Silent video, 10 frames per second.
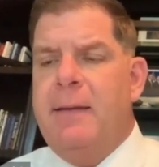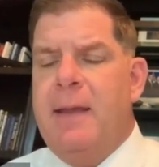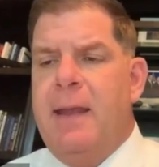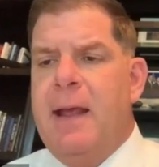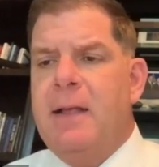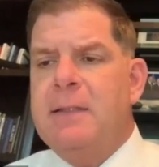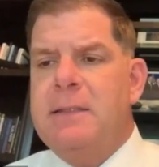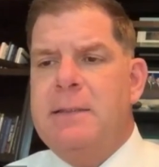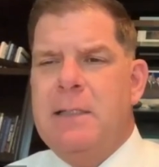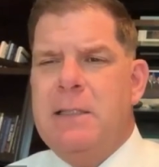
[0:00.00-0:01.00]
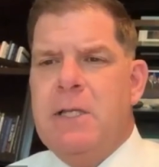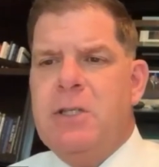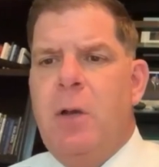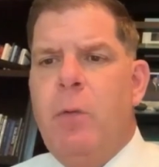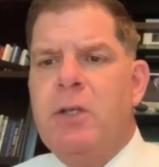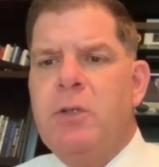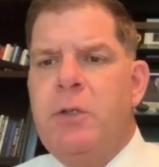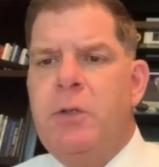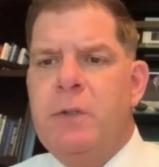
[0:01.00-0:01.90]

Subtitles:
analysis doesn't necessarily work. So we do a